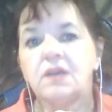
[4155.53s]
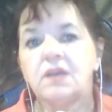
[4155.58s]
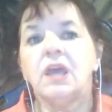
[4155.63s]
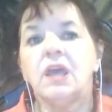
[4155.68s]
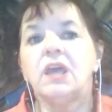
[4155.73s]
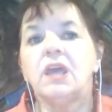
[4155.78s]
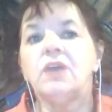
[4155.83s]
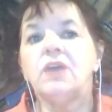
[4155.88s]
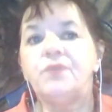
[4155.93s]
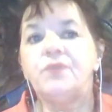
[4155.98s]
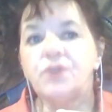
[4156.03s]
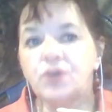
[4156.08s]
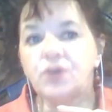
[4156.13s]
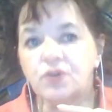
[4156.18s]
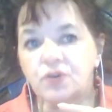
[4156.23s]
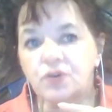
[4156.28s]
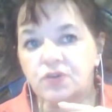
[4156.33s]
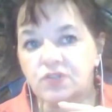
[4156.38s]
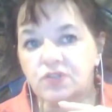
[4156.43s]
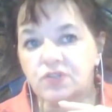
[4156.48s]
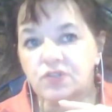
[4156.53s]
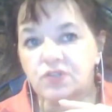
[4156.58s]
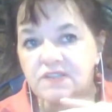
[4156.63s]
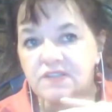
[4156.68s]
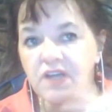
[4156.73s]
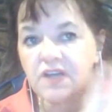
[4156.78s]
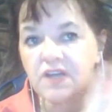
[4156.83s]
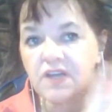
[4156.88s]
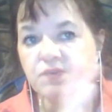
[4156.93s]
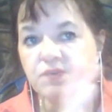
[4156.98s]
If you
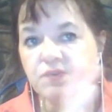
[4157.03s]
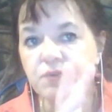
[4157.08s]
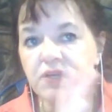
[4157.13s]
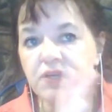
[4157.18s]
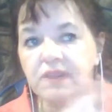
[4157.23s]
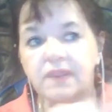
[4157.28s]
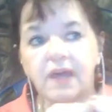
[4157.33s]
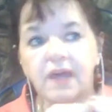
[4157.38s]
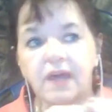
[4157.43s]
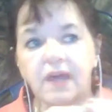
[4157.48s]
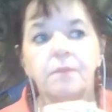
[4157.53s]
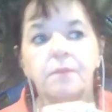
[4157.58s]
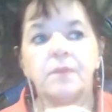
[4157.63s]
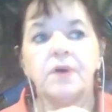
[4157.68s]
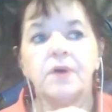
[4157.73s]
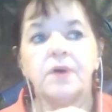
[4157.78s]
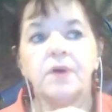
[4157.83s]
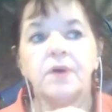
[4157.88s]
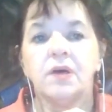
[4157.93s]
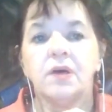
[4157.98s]
discuss with them